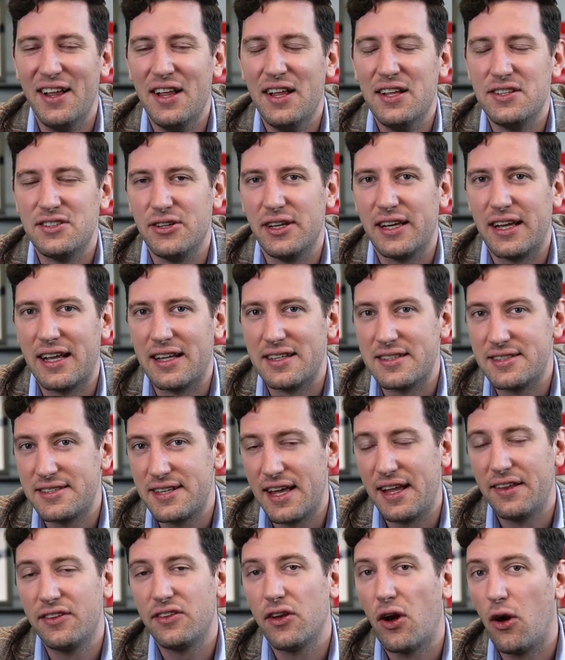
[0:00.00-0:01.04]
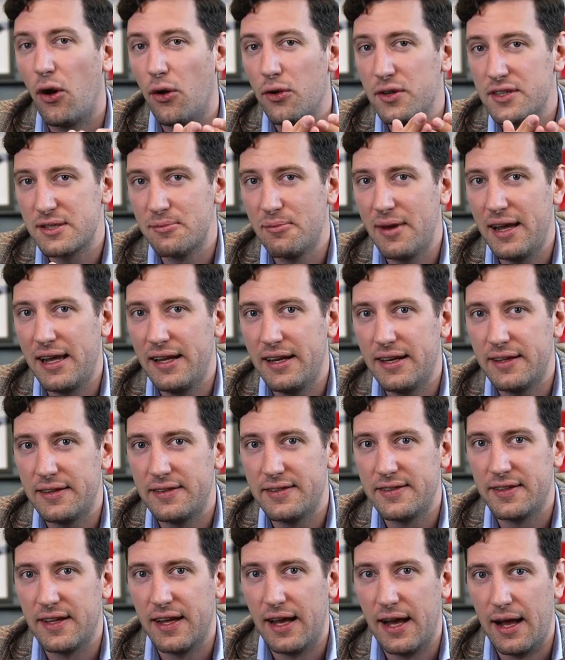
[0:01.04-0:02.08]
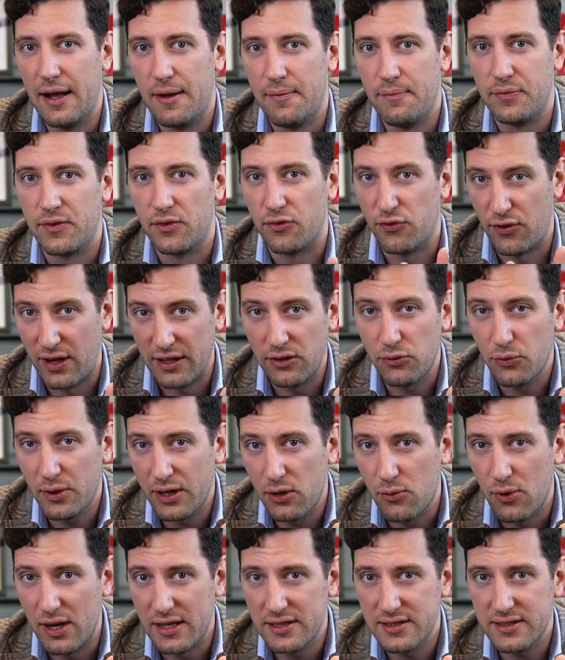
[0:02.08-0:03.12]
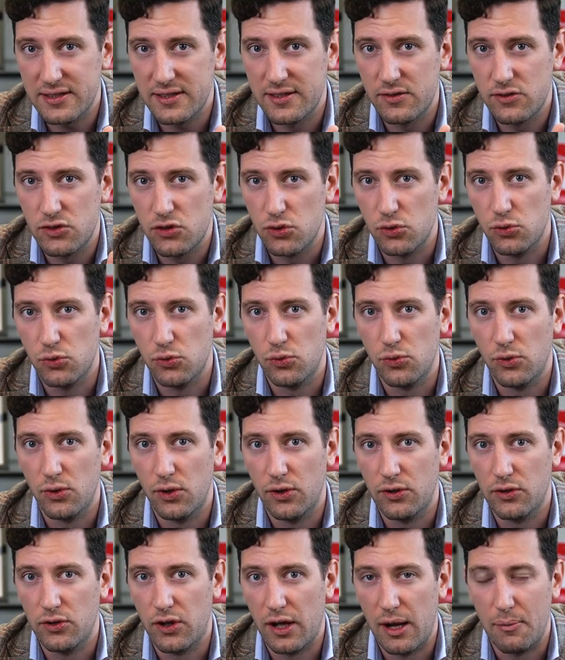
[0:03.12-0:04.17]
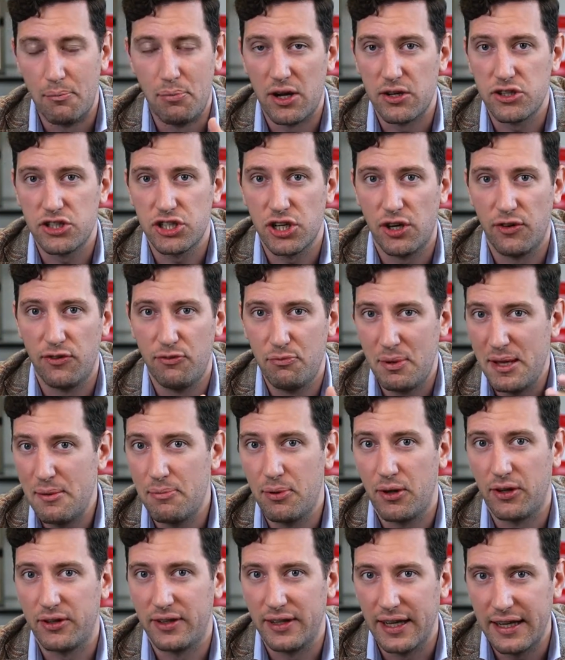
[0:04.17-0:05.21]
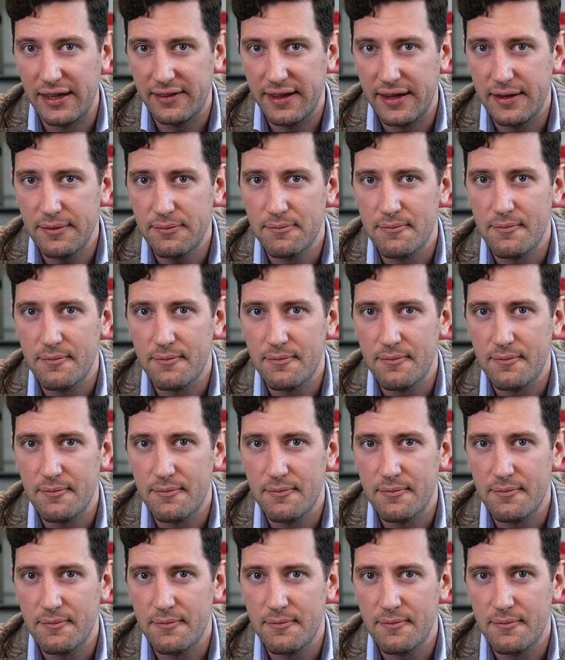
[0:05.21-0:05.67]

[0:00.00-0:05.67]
So you can send automated um, friend requests to a bunch of people on LinkedIn